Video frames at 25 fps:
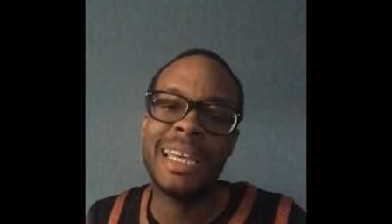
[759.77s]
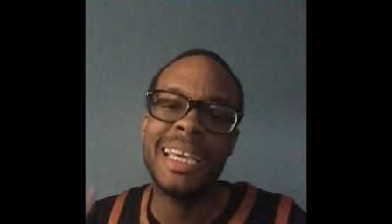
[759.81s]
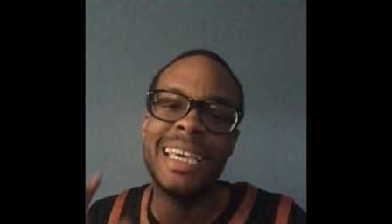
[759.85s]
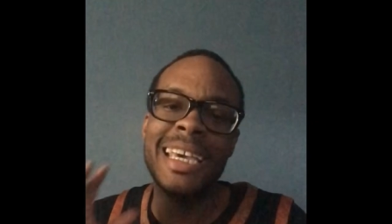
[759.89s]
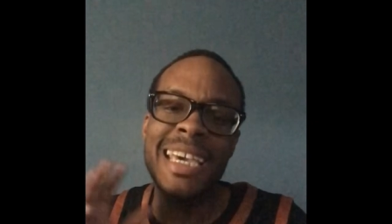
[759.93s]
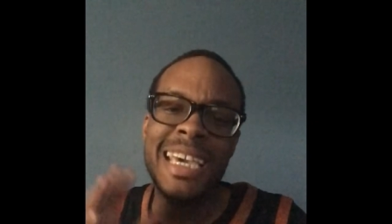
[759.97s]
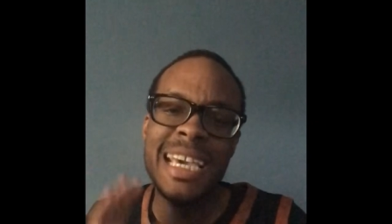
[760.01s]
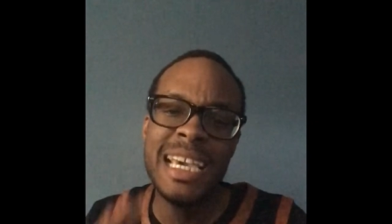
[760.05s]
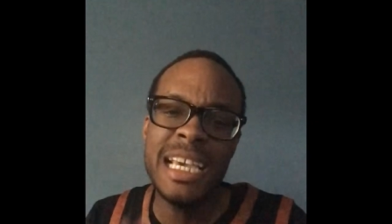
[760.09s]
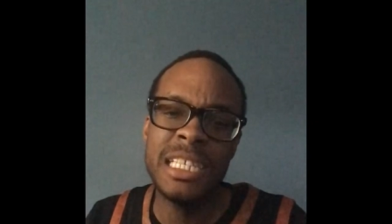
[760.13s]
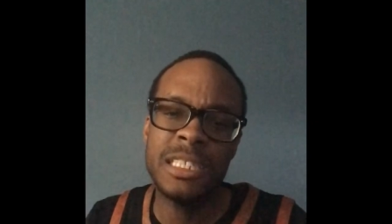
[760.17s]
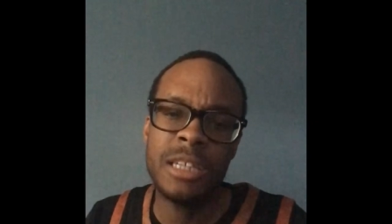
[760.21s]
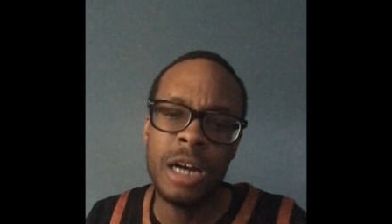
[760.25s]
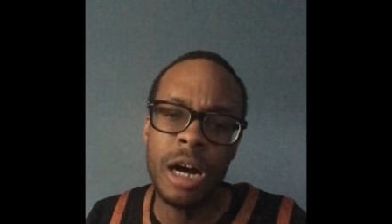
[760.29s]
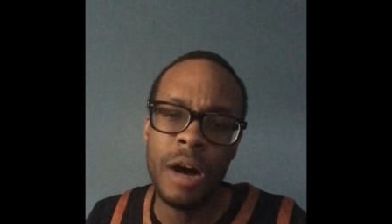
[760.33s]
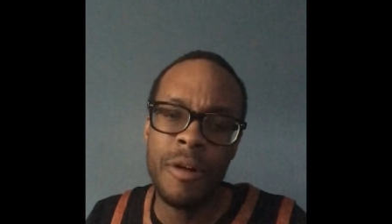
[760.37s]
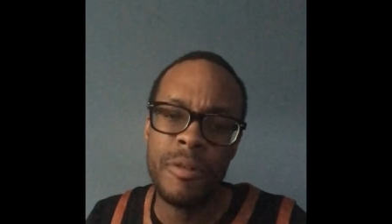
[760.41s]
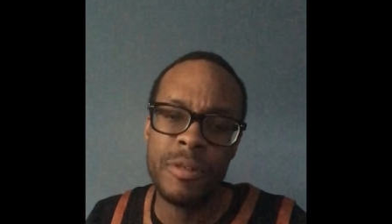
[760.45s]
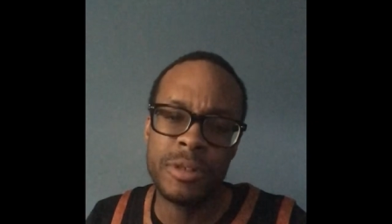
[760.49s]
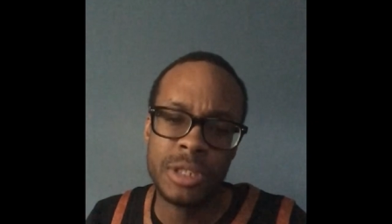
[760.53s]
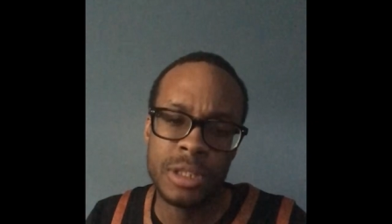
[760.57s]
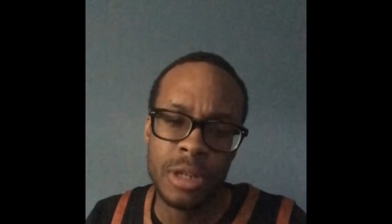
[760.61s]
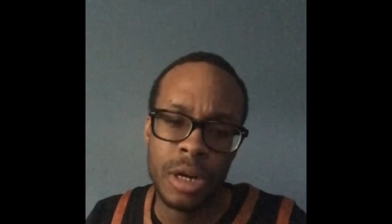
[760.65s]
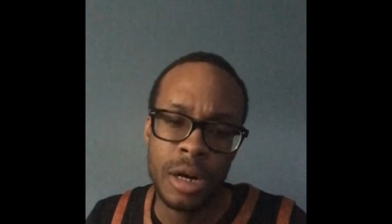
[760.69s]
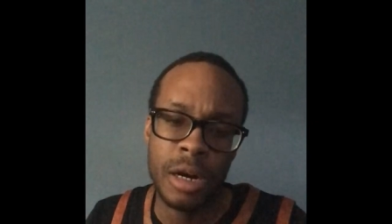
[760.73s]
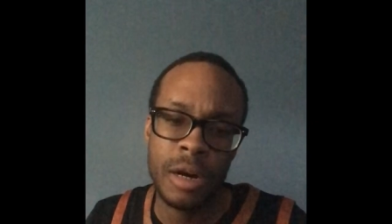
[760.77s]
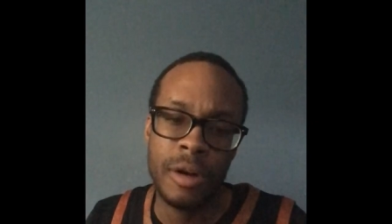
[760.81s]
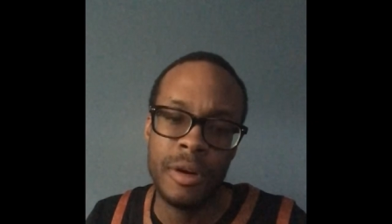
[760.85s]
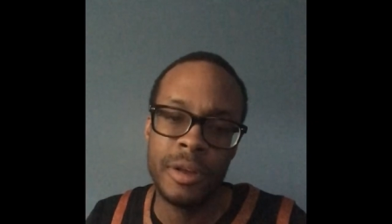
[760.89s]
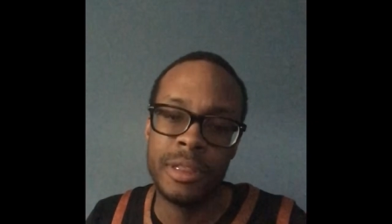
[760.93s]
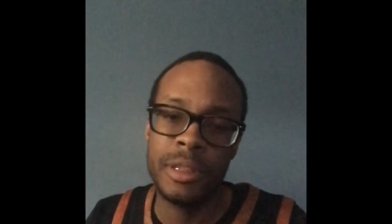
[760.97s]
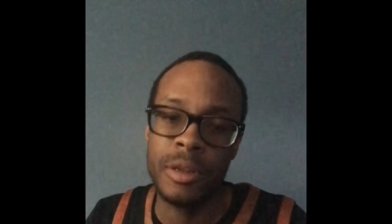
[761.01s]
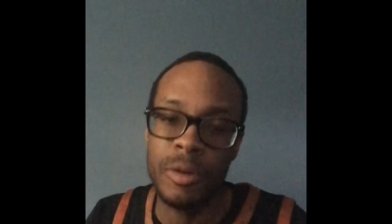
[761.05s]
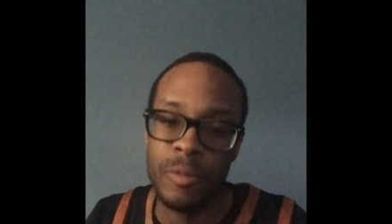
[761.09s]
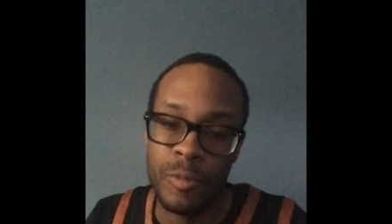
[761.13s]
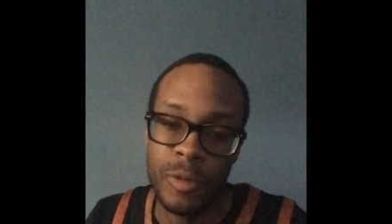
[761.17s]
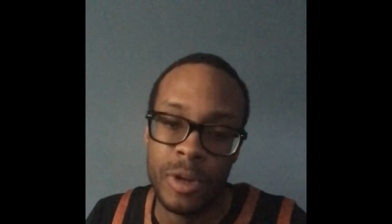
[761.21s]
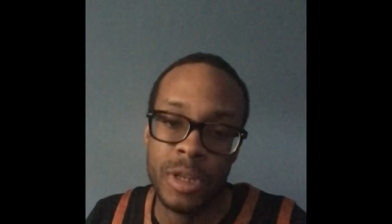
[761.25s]
ease off Sar
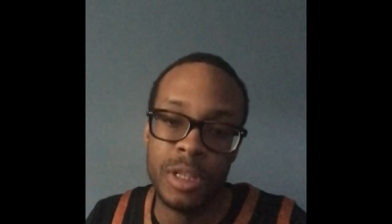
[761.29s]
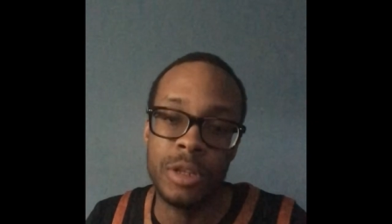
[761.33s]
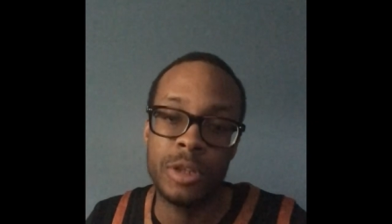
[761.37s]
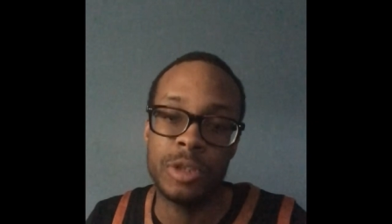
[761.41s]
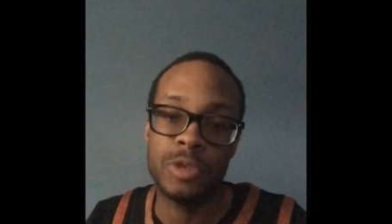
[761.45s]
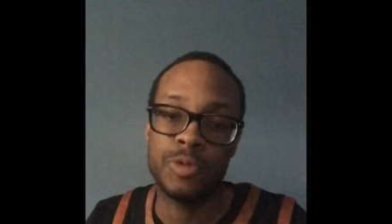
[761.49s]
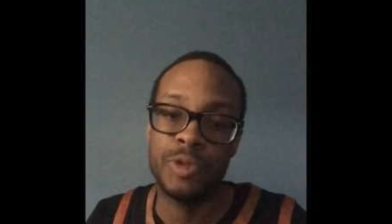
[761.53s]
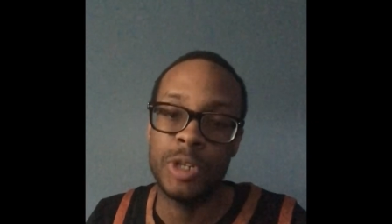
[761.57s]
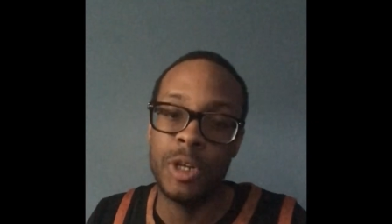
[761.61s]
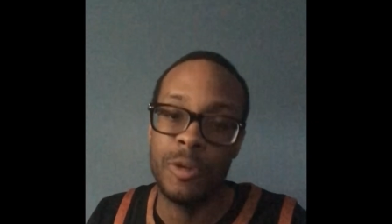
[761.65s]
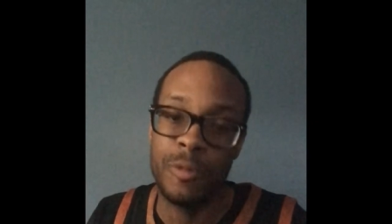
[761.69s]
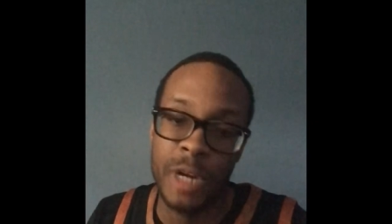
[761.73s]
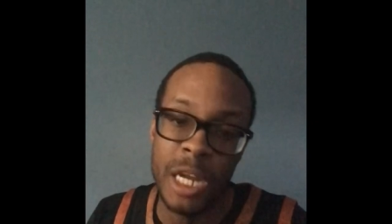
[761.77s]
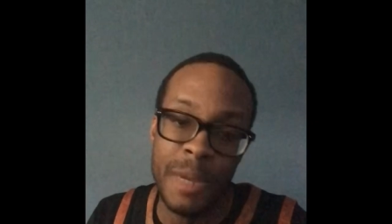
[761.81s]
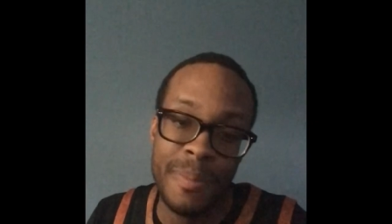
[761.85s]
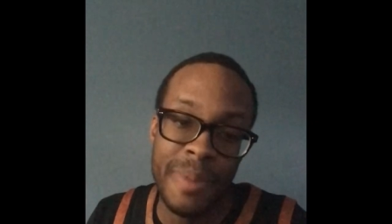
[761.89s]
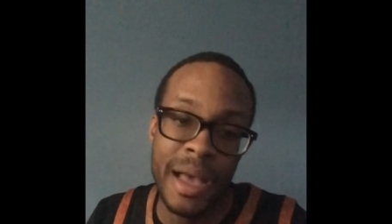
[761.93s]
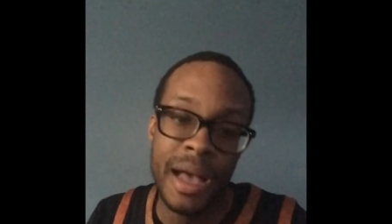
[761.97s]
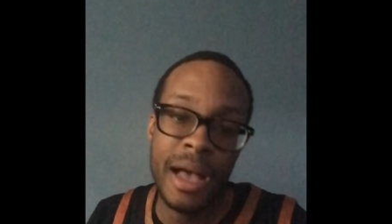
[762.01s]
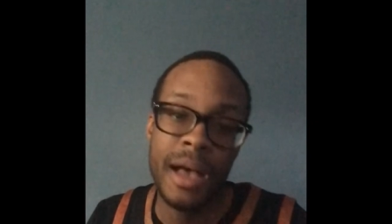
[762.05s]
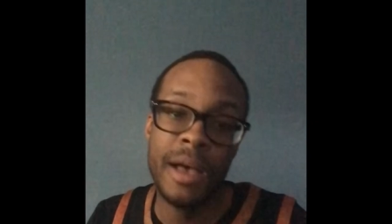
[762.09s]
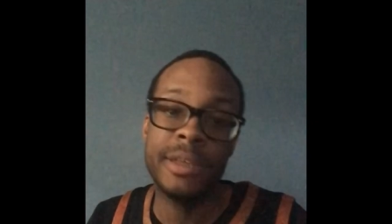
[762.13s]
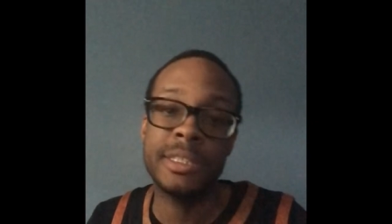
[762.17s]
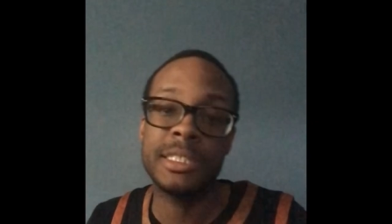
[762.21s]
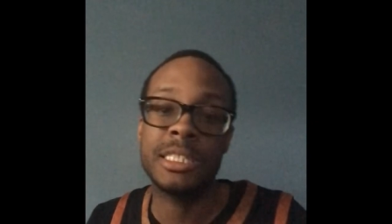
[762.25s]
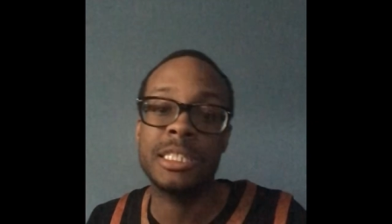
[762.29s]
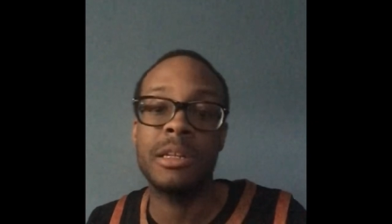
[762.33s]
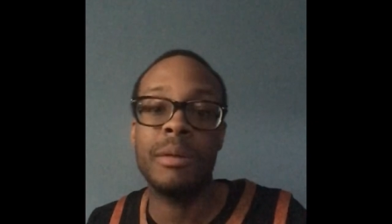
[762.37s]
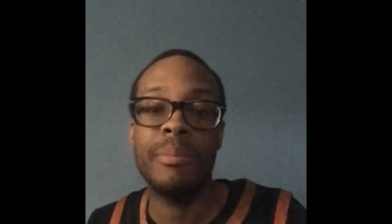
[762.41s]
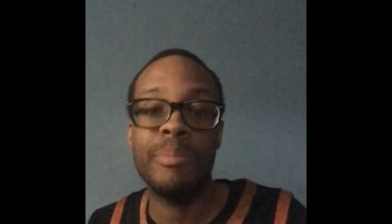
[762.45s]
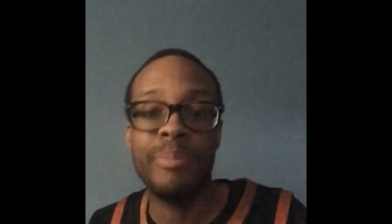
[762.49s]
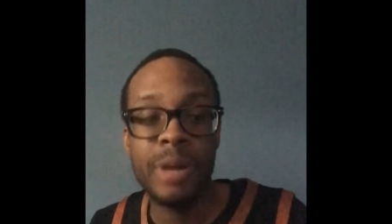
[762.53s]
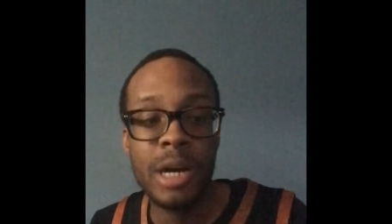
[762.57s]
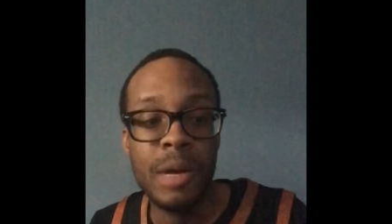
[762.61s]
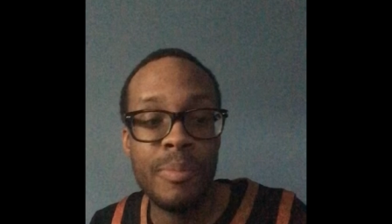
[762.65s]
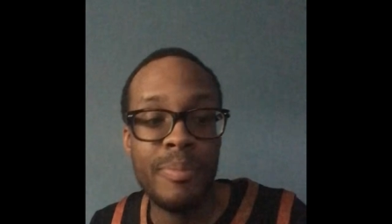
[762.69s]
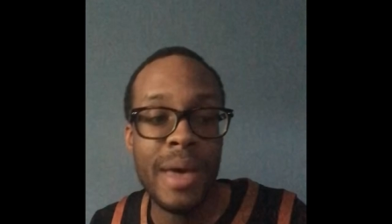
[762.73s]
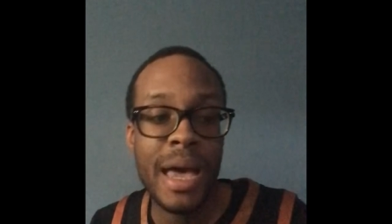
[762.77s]
in those rebounds and the
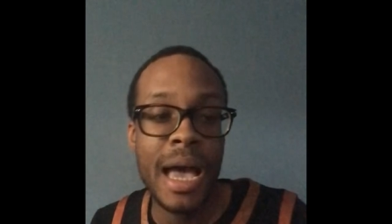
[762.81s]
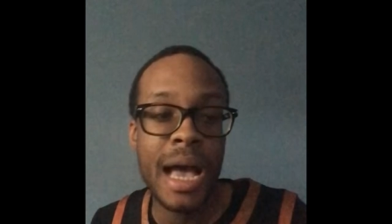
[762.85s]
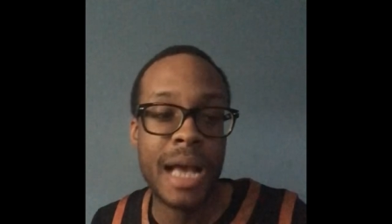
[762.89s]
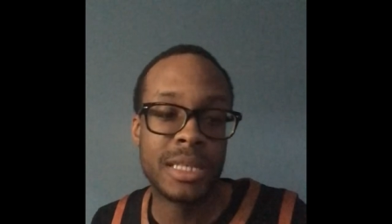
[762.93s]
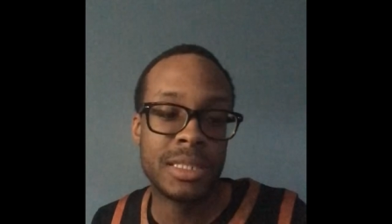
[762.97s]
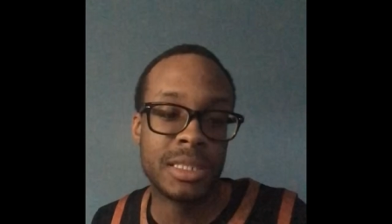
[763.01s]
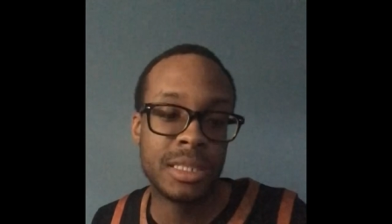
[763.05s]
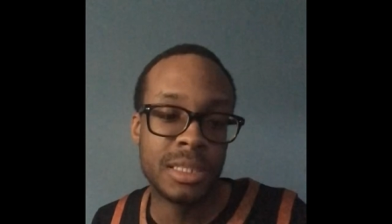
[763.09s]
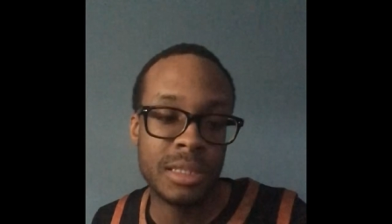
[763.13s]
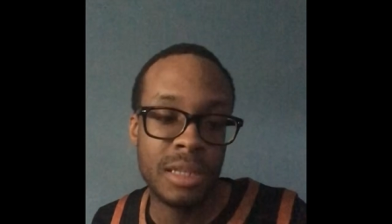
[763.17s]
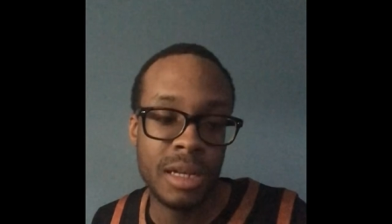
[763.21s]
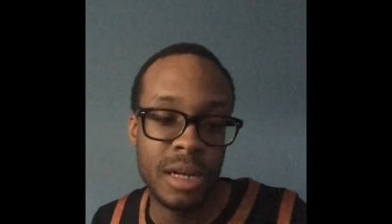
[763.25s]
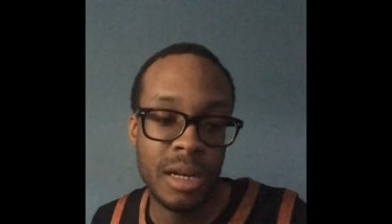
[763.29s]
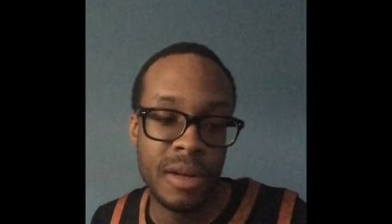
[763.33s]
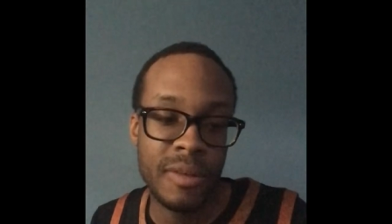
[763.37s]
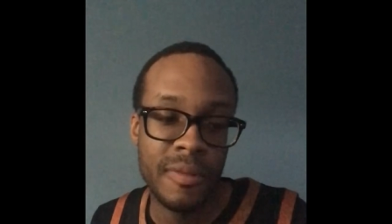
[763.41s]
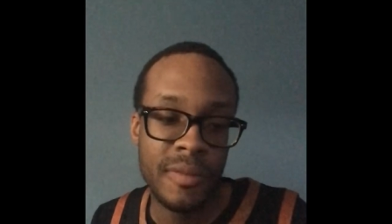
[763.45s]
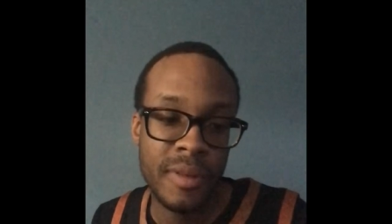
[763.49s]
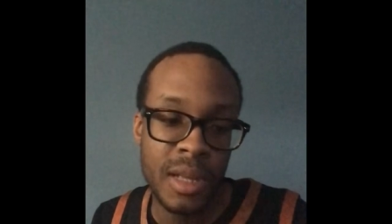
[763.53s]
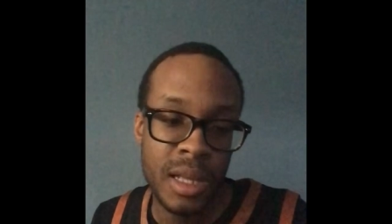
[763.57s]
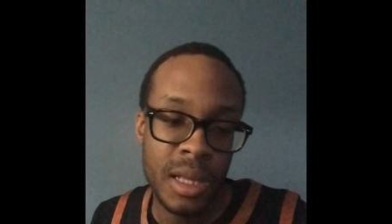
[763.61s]
putbacks and stuff.